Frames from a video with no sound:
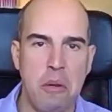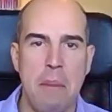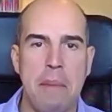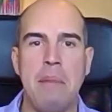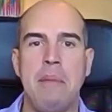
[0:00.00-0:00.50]

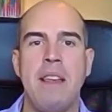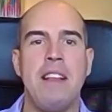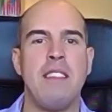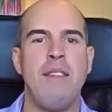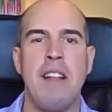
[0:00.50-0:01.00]
PPE
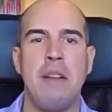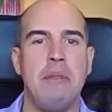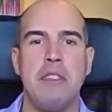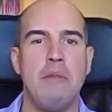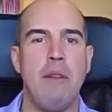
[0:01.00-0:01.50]
is available
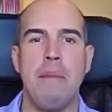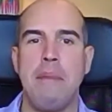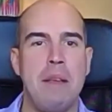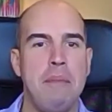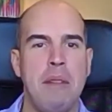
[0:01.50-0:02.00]
to the right
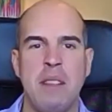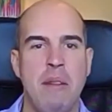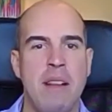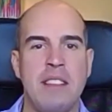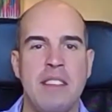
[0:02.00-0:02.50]
people at the
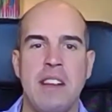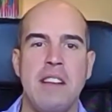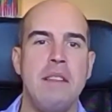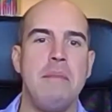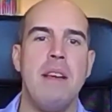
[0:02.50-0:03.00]
right time,